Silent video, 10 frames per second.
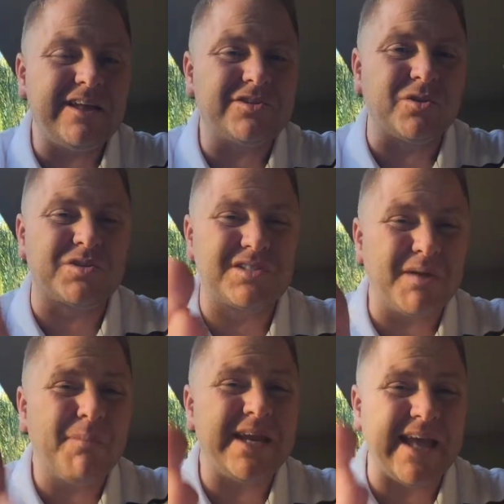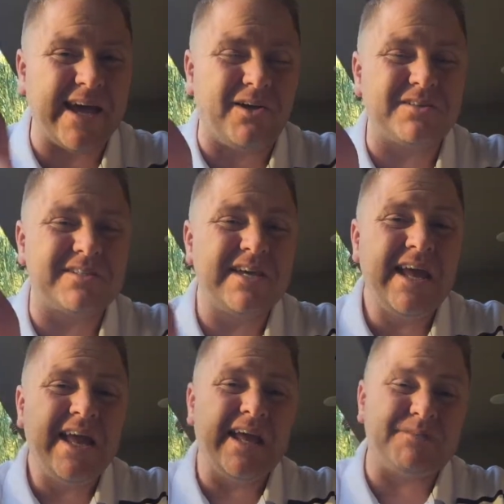So somebody else
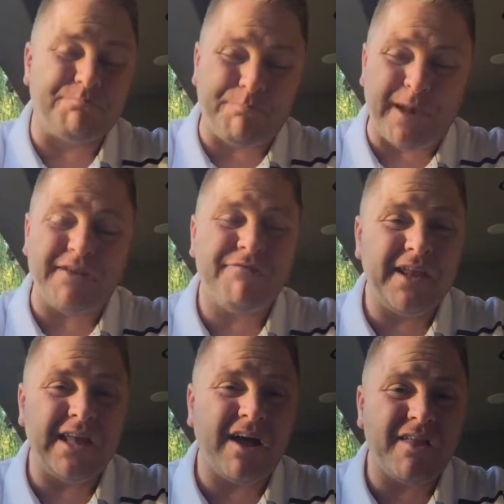is benefiting